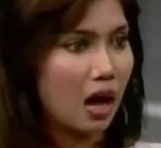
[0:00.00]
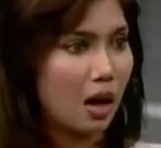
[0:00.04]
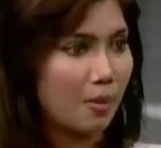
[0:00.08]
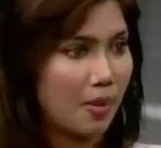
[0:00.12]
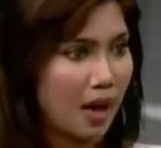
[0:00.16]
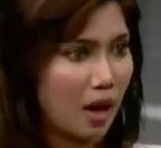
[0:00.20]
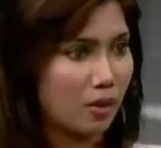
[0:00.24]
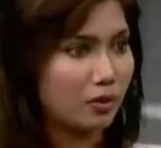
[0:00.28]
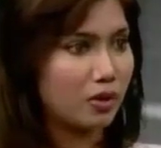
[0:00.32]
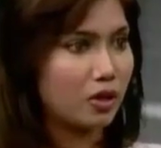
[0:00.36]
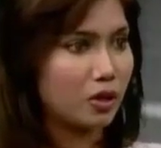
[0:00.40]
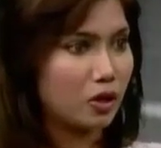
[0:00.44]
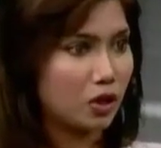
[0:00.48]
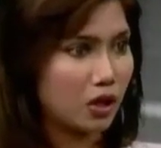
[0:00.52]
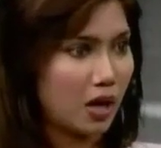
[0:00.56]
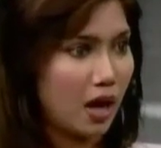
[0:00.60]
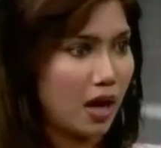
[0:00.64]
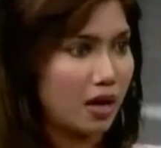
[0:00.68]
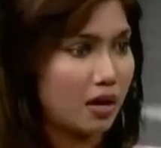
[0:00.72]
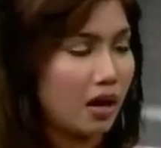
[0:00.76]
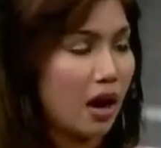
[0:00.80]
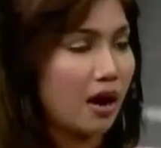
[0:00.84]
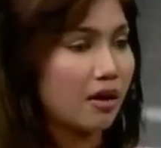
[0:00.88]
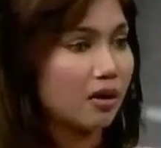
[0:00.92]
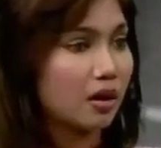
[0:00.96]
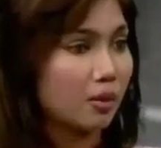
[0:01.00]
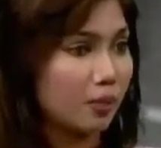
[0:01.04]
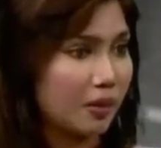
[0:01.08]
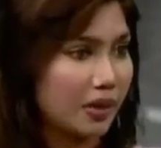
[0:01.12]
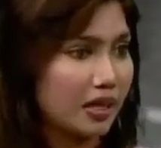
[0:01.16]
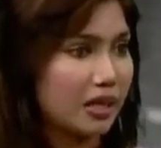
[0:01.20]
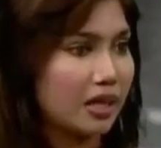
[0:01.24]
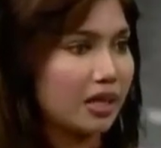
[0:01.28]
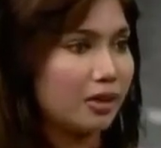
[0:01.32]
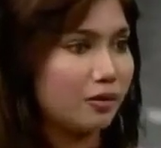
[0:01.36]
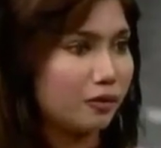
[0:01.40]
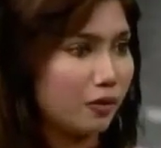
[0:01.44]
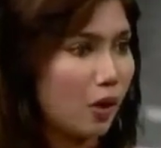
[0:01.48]
about Dilshan are
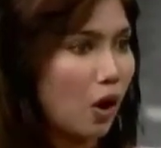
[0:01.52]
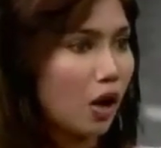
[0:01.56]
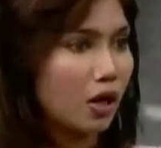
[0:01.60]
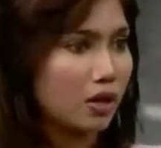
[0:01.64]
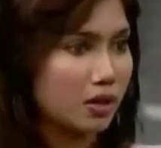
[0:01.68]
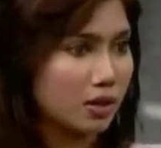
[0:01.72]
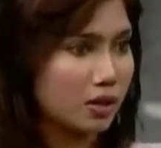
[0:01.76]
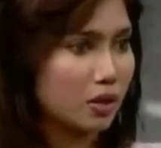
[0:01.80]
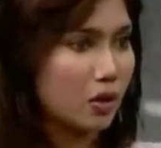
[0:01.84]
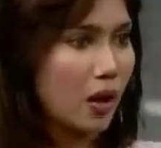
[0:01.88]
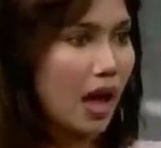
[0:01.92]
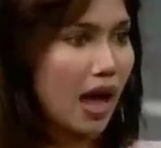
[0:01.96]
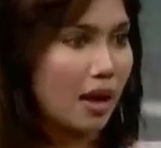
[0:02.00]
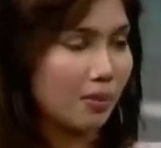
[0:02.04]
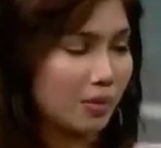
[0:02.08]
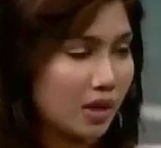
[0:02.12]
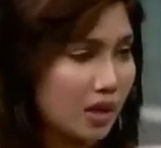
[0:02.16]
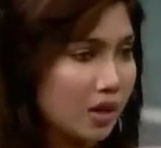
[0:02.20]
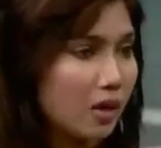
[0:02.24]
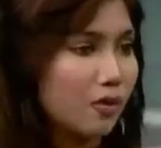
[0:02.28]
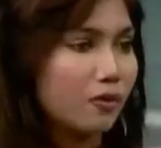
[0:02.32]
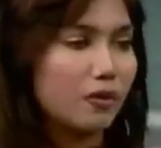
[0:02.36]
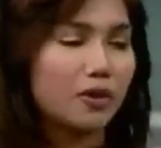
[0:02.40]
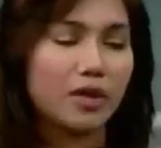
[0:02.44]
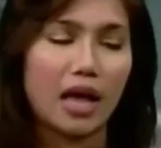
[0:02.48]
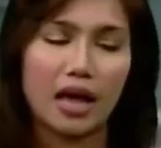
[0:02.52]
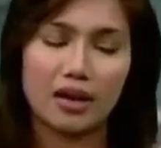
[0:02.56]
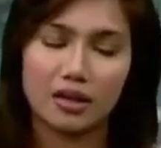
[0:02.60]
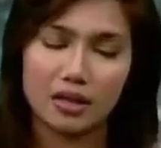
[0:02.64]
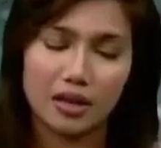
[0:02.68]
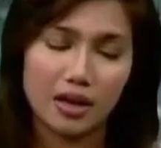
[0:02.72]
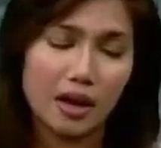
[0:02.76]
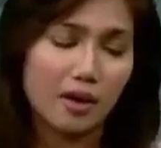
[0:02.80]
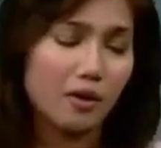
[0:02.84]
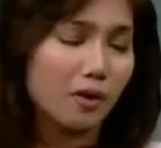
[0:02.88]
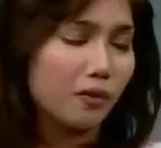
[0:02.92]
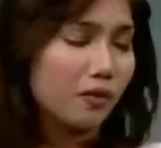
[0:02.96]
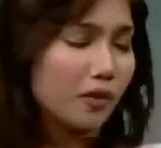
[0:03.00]
completely false. So I'm here for
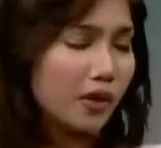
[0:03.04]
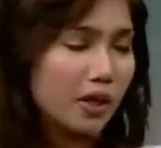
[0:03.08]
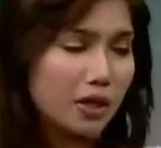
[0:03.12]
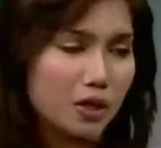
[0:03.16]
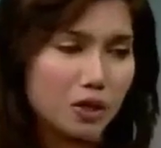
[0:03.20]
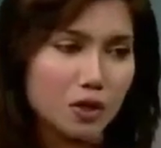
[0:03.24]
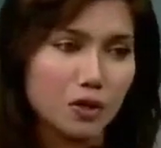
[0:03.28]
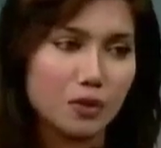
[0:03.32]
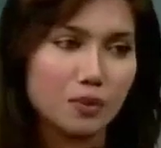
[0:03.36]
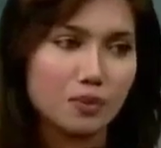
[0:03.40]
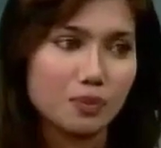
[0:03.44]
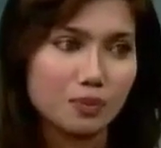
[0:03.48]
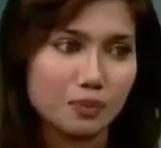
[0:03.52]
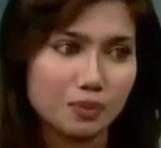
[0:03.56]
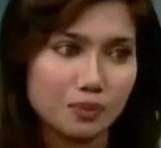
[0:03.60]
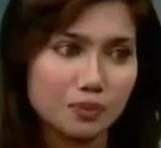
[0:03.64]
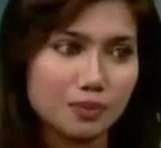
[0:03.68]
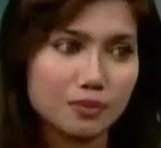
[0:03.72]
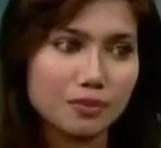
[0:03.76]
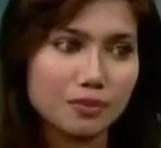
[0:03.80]
that clarification.